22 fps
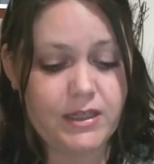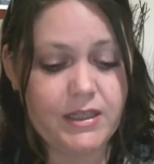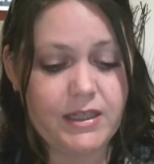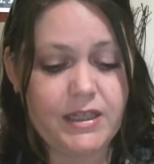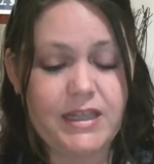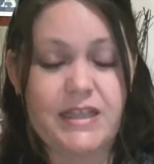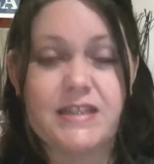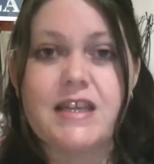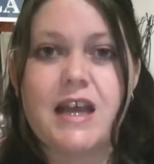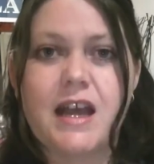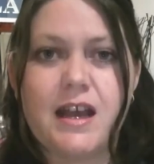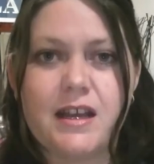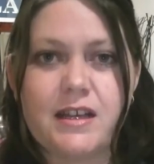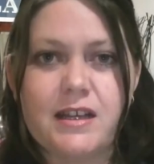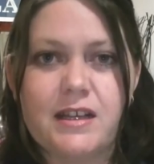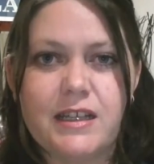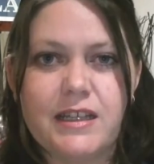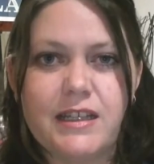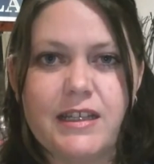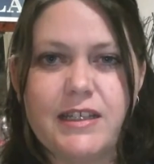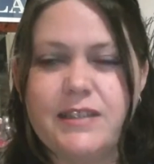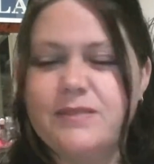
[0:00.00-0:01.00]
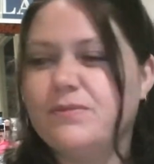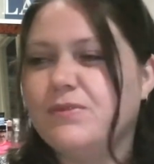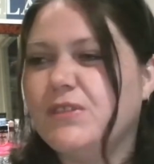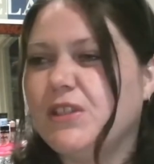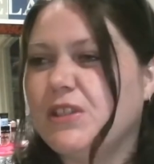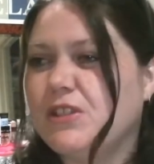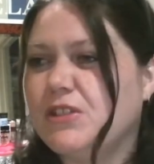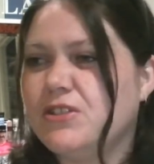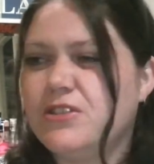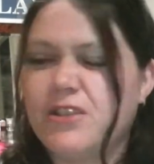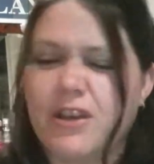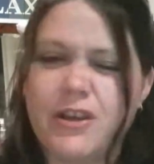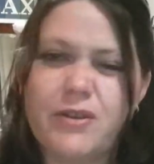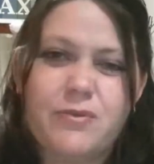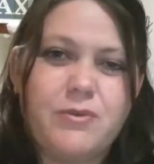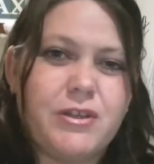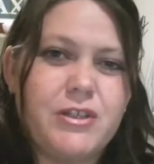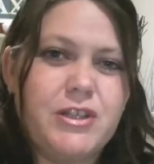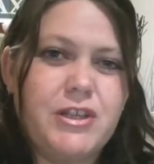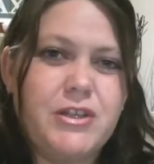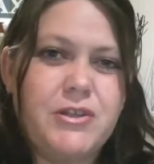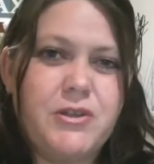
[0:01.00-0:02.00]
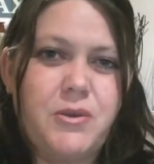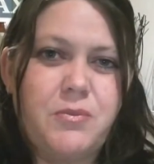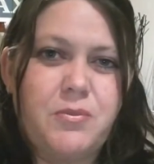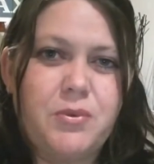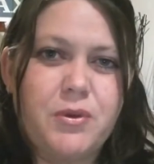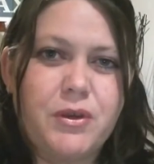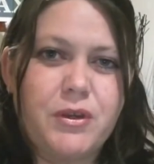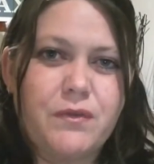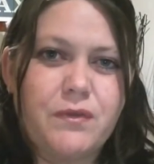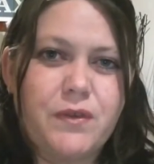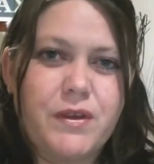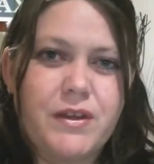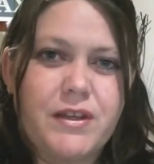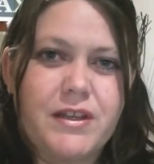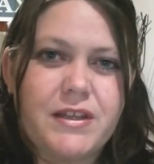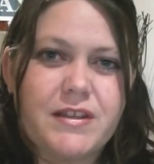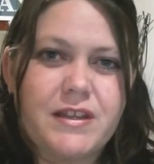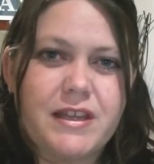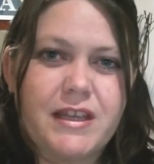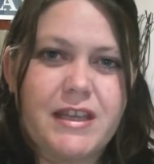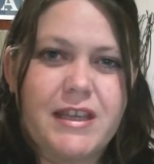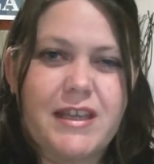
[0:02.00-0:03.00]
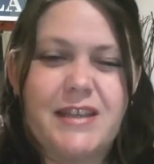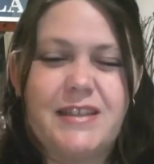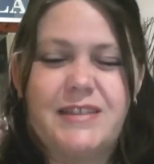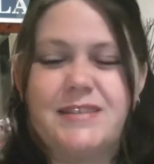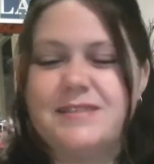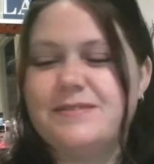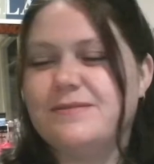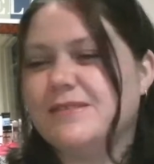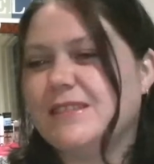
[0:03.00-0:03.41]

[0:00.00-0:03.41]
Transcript: It's ugly. You don't want your new boyfriend to see it.